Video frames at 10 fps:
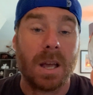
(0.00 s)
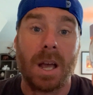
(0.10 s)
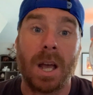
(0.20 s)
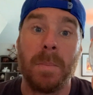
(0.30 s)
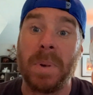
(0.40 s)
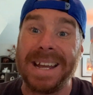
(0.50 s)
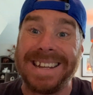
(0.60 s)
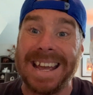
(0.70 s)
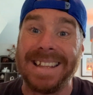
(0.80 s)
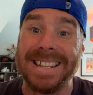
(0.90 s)
but
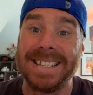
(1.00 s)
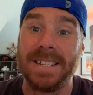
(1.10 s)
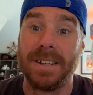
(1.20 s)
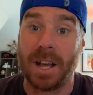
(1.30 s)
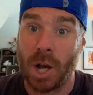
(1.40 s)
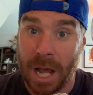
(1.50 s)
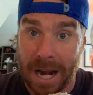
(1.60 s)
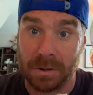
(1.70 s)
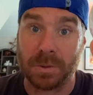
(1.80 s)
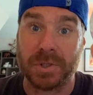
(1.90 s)
again, this
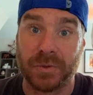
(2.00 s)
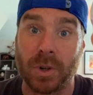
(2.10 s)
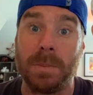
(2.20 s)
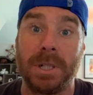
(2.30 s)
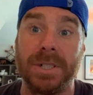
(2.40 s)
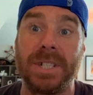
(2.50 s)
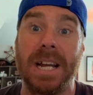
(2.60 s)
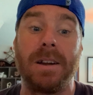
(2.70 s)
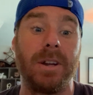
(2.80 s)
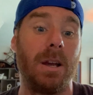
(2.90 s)
heralds from
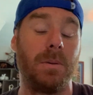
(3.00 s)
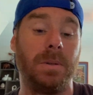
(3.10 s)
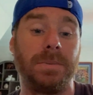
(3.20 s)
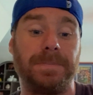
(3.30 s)
Ontario.